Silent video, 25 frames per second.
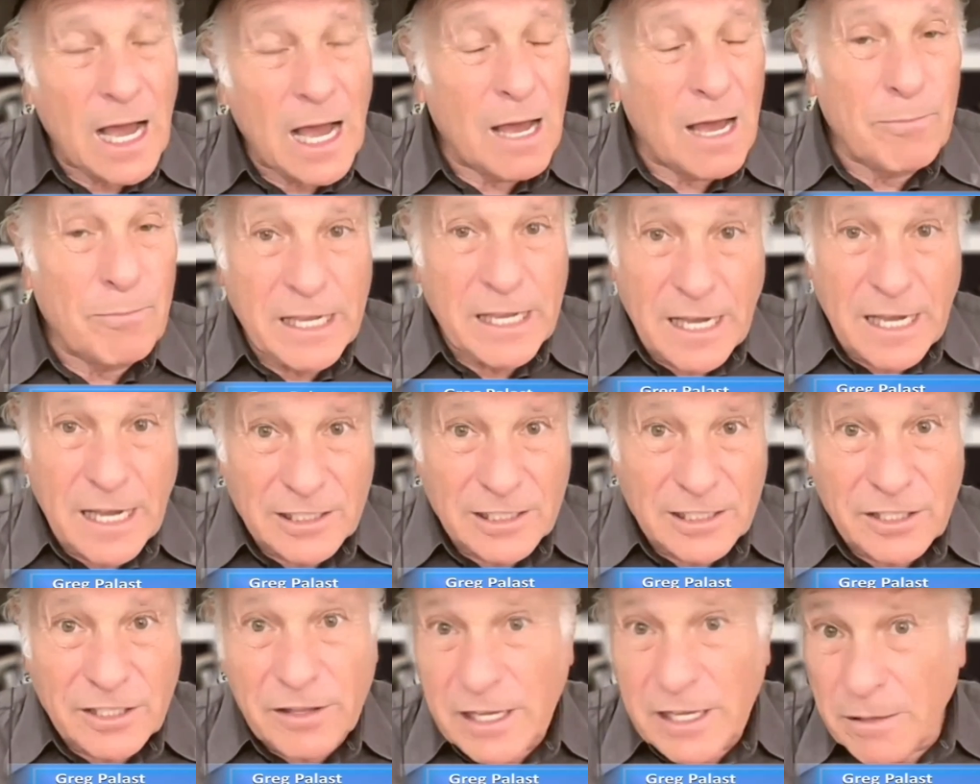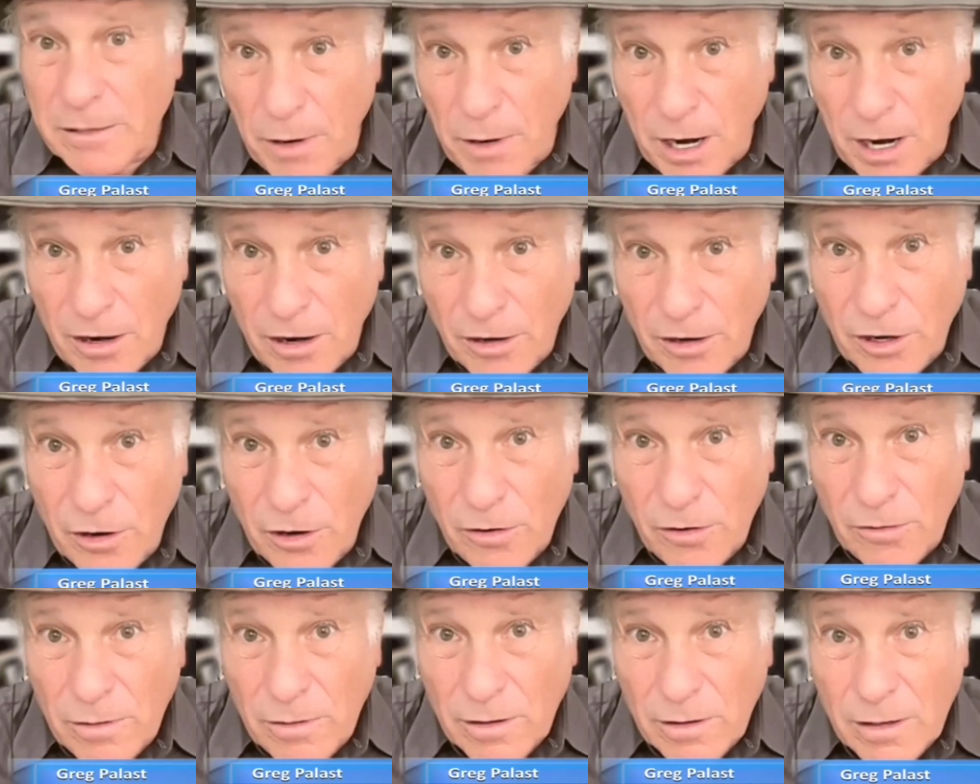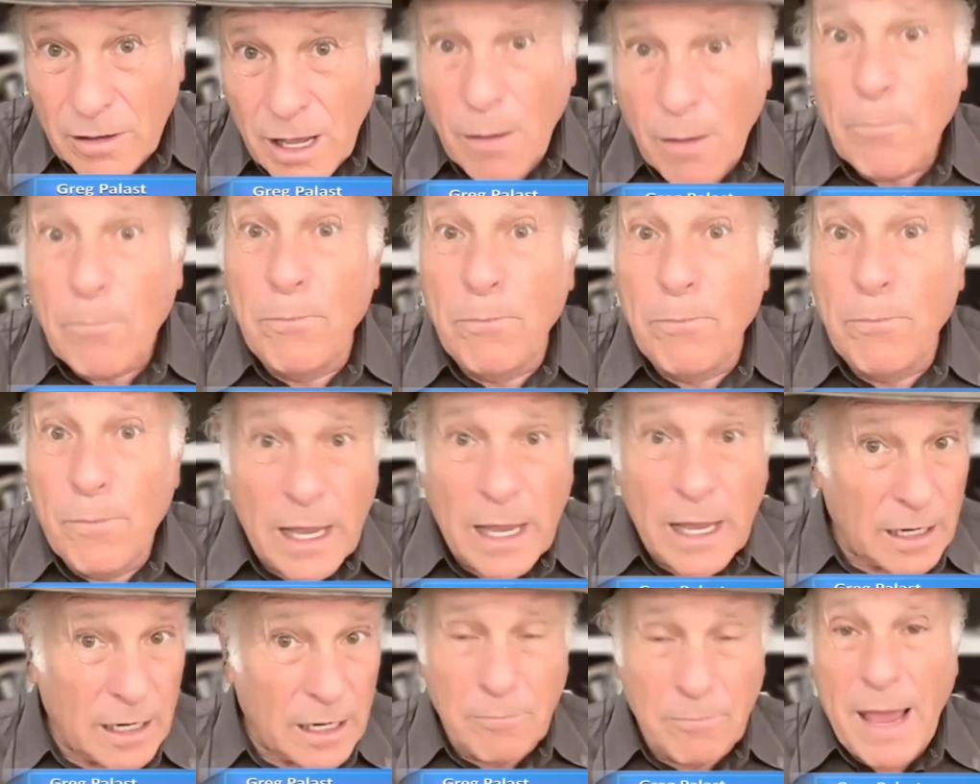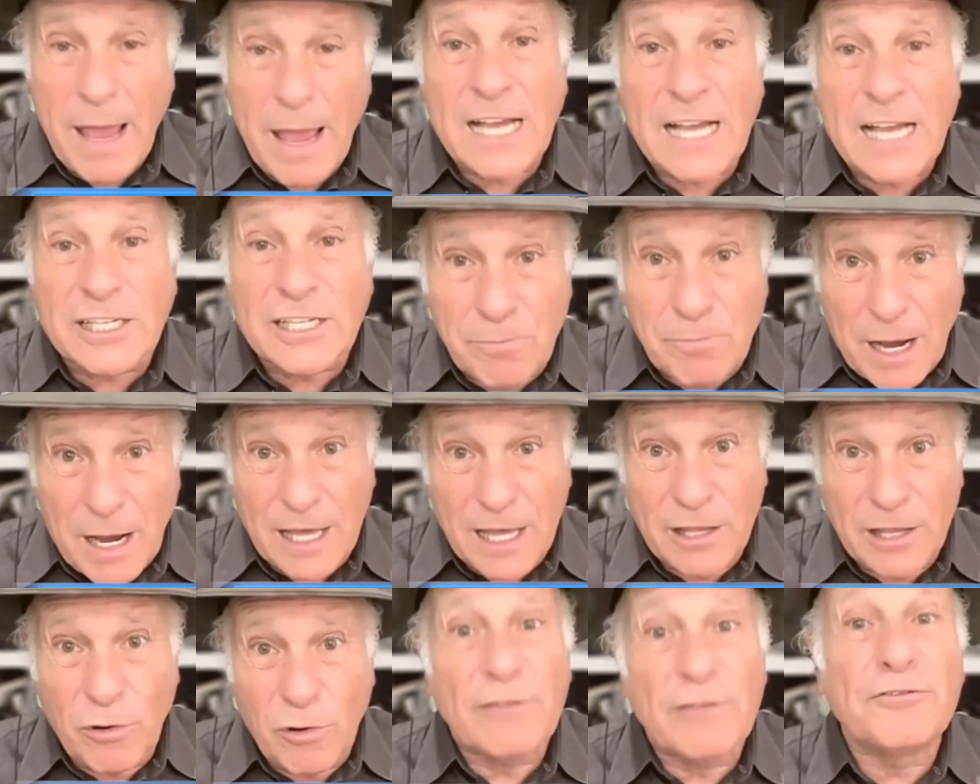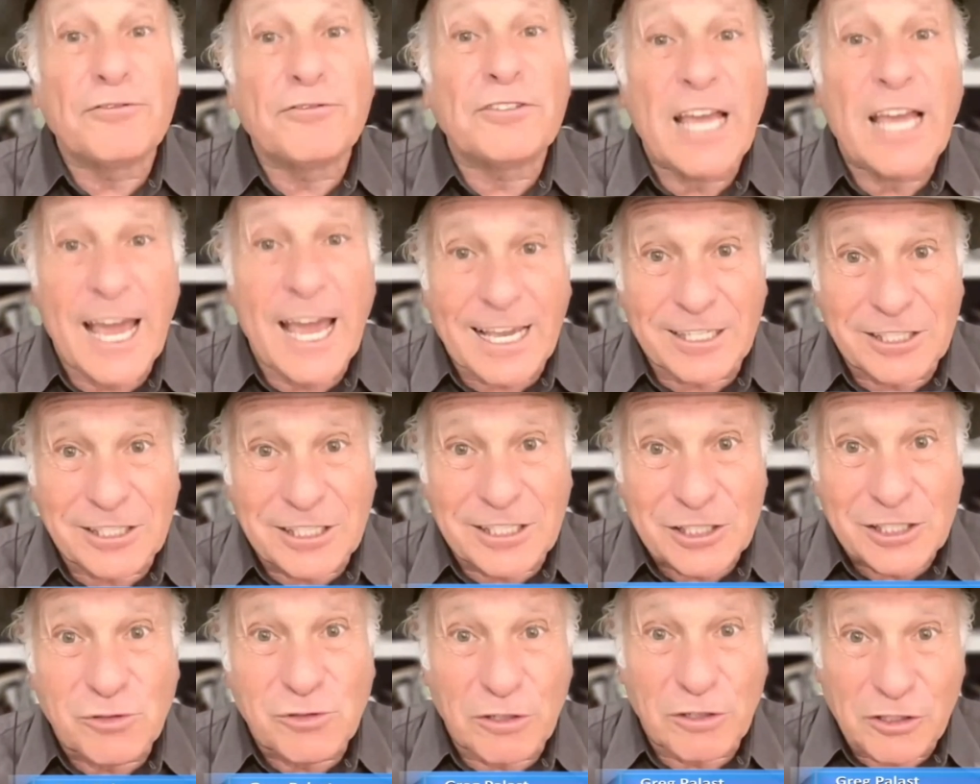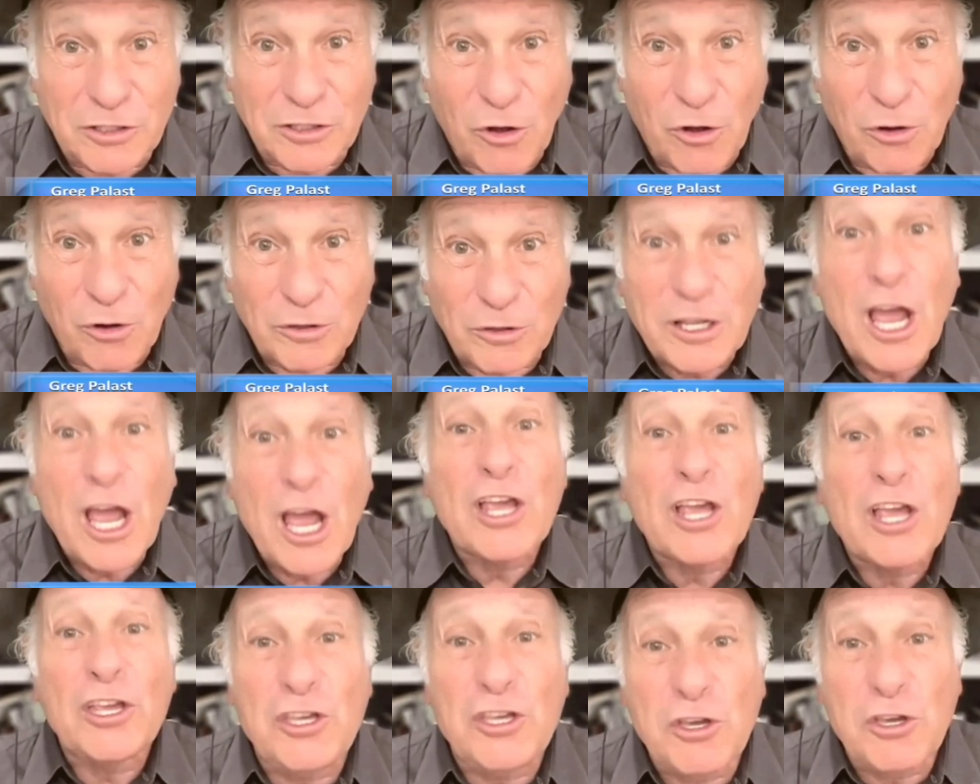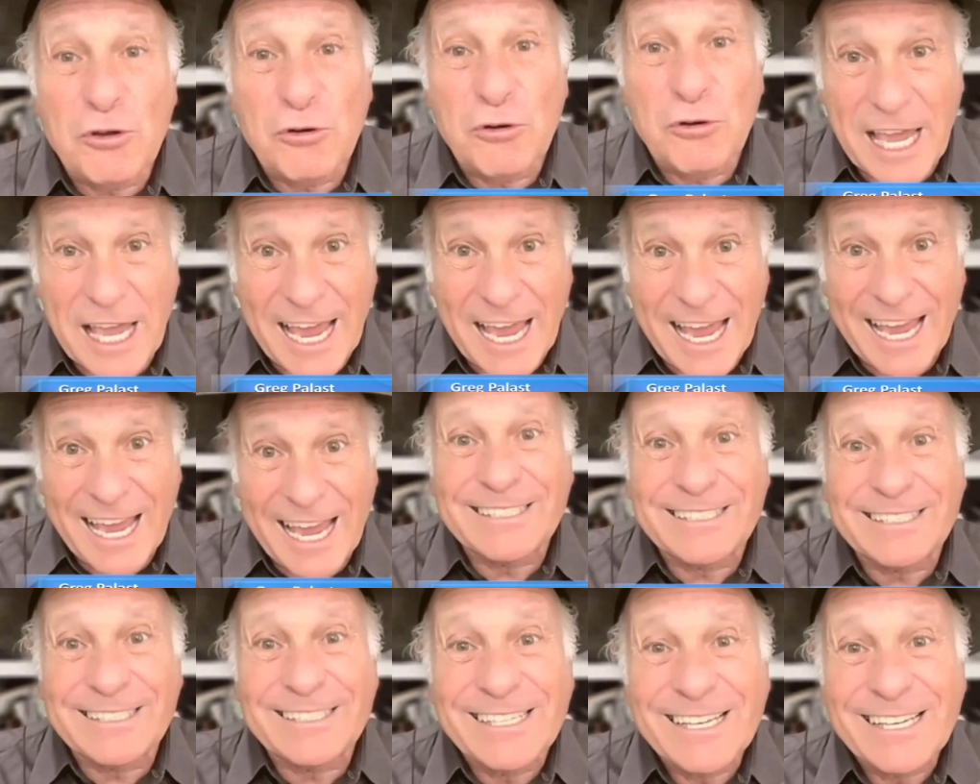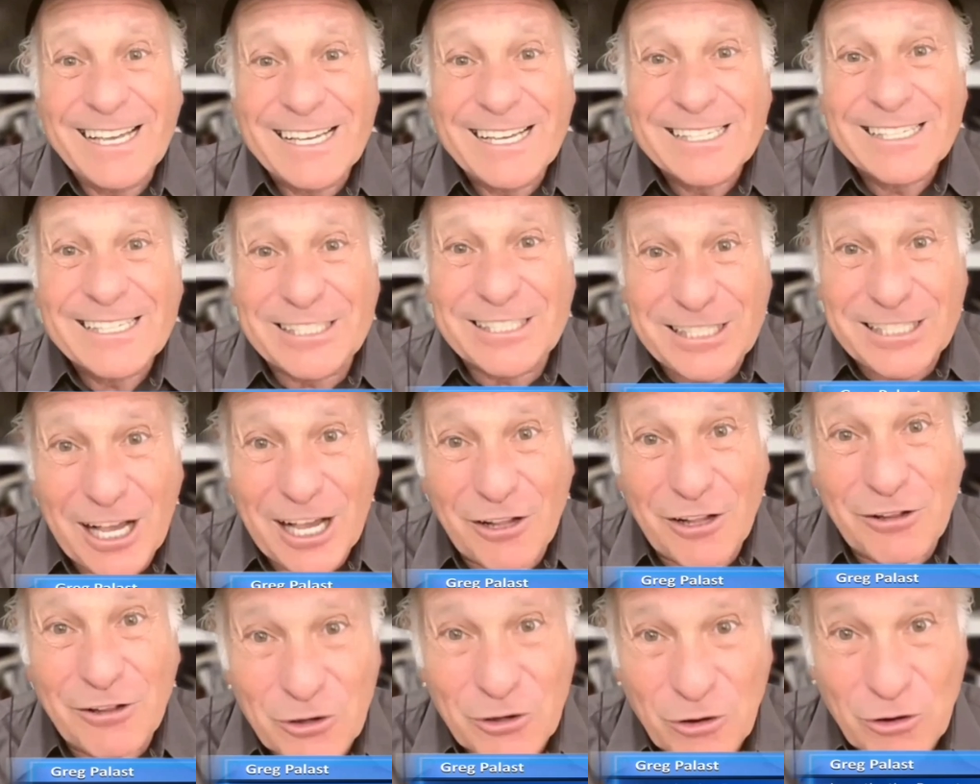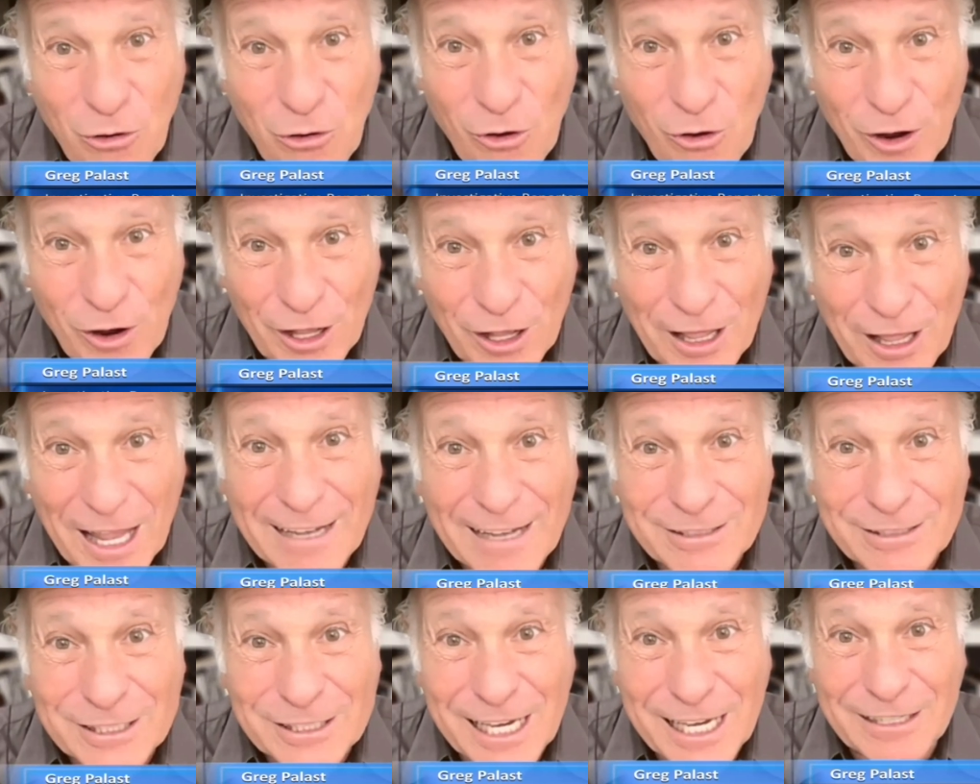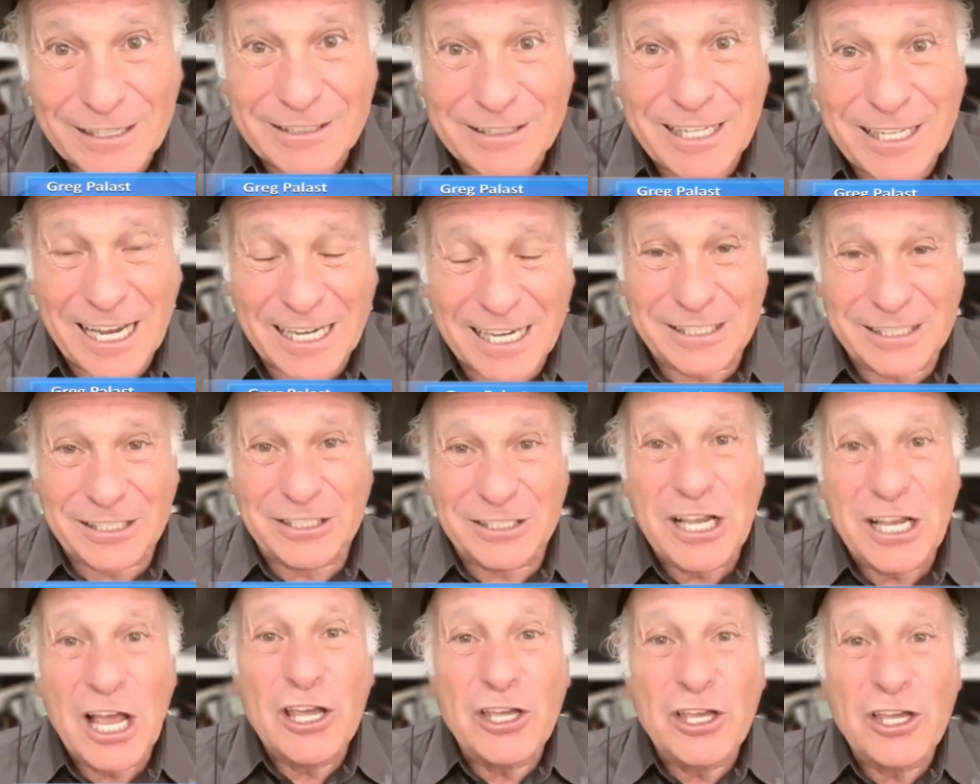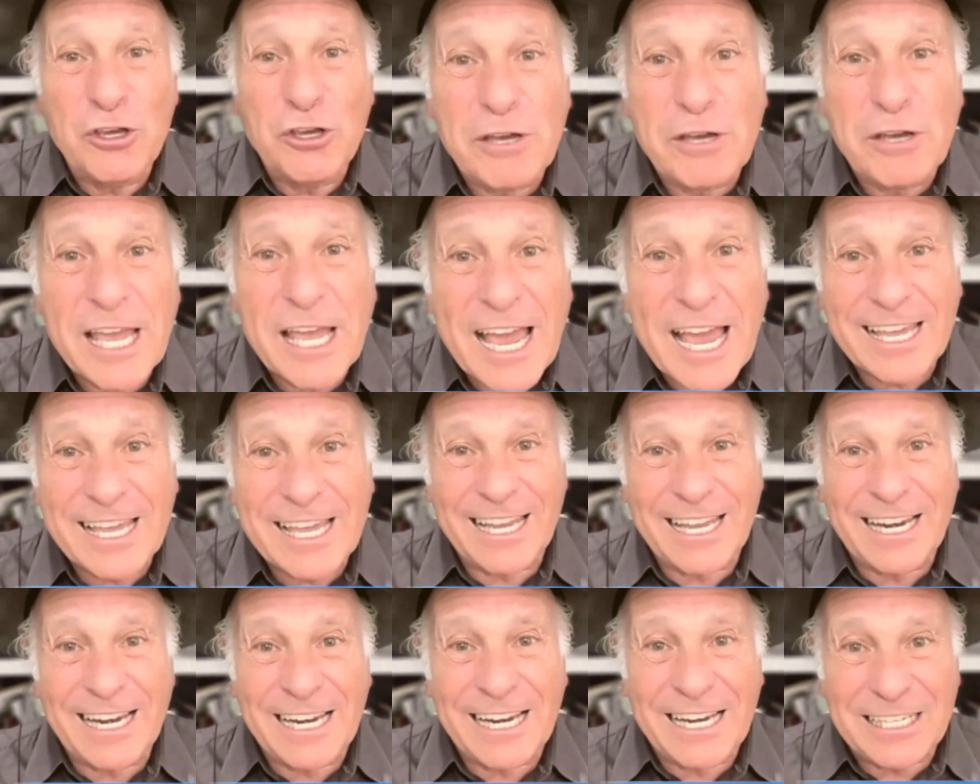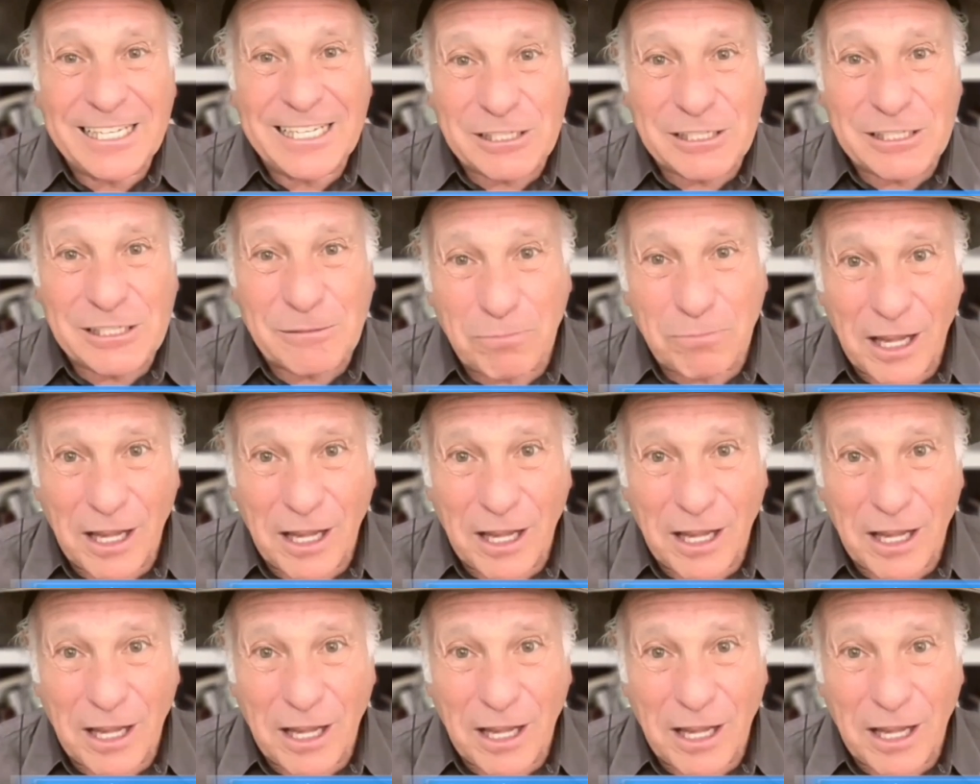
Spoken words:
because of the embargo. And imagine, by the way, if Texas were told you can't sell your oil outside of Texas, you can't get any supplies.